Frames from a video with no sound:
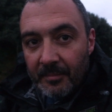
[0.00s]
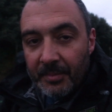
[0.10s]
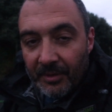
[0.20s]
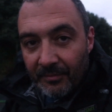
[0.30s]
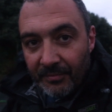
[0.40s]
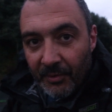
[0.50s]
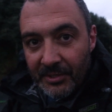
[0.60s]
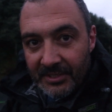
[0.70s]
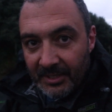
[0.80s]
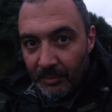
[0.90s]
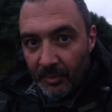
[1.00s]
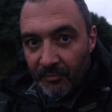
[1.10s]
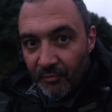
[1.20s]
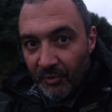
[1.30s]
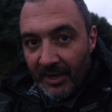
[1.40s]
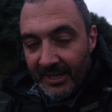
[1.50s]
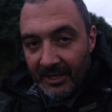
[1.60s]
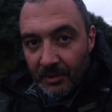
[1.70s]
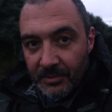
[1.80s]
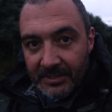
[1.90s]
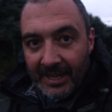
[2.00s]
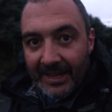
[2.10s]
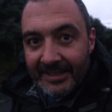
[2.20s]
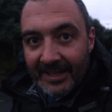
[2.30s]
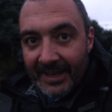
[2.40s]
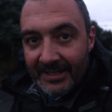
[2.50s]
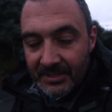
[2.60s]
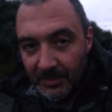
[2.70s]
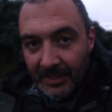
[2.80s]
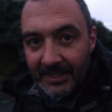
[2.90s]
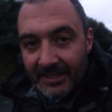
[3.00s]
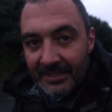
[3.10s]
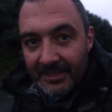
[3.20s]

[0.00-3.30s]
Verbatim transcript: but unfortunately we're really close to high tide as well,